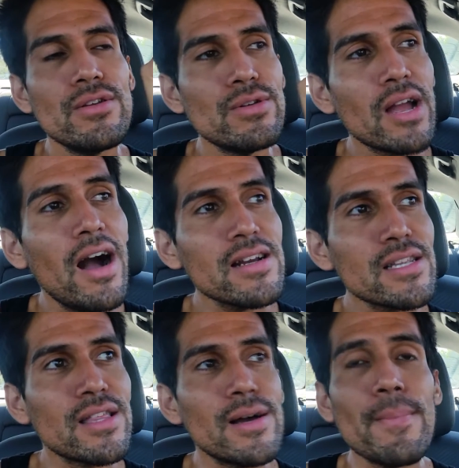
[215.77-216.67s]
you talk
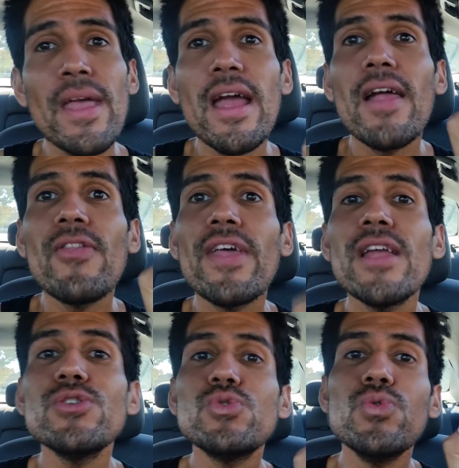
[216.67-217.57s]
to them,
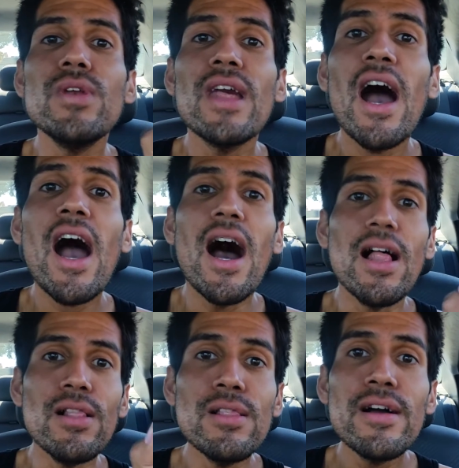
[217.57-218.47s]
they do not
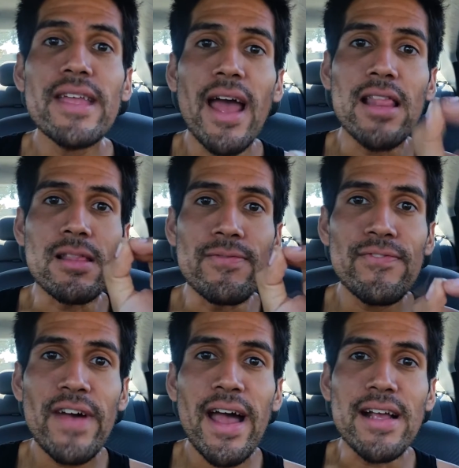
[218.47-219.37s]
look at the
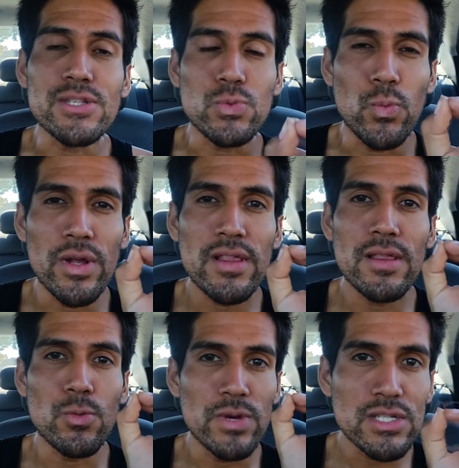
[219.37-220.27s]
facts. What
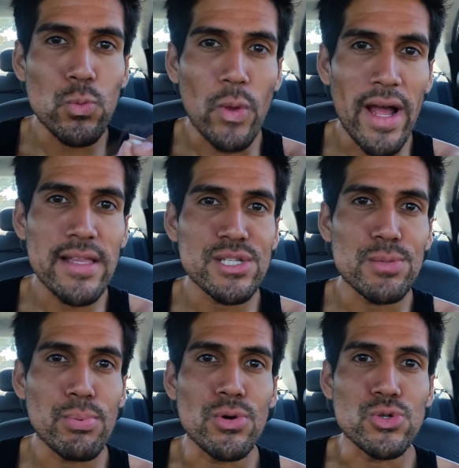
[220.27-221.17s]
the reason why they
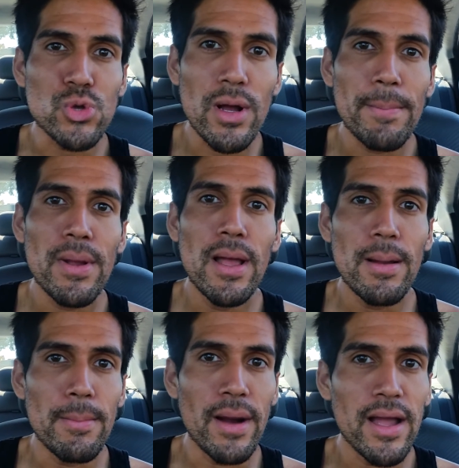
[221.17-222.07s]
support Trump,
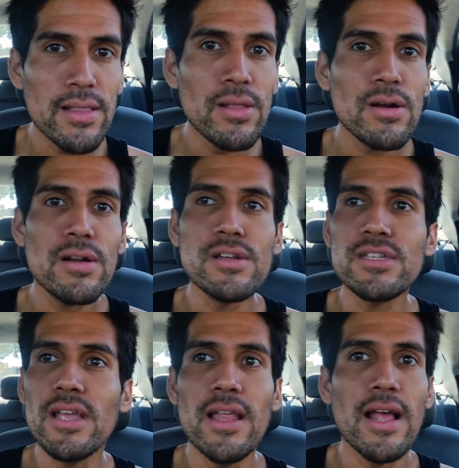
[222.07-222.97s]
by and
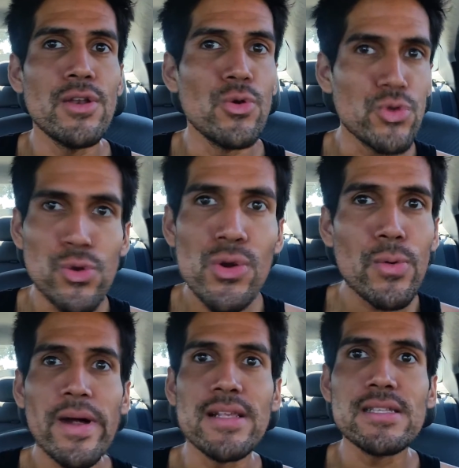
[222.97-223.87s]
large, and I know you
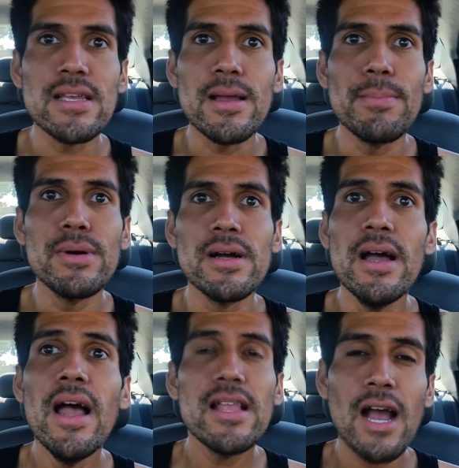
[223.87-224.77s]
don't want to say it, but
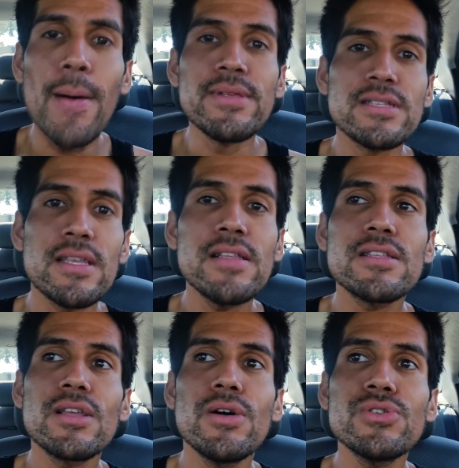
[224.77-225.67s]
common
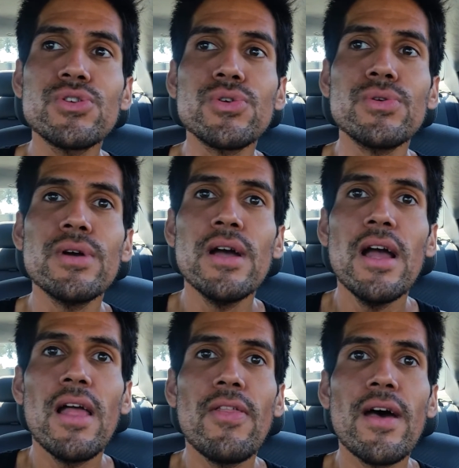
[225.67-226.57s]
sense tells you
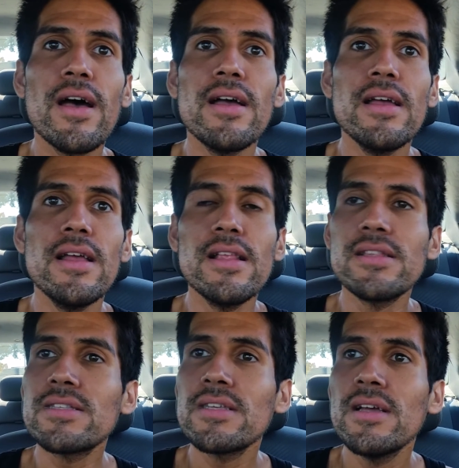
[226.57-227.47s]
that
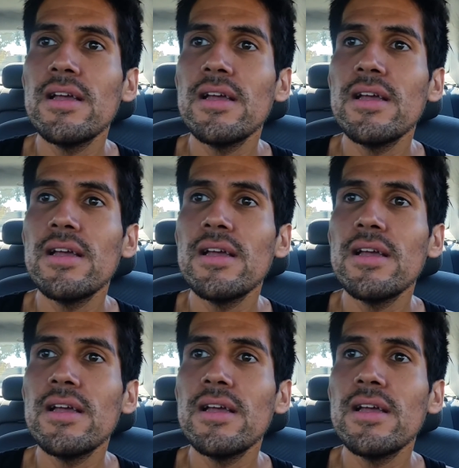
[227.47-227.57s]
it's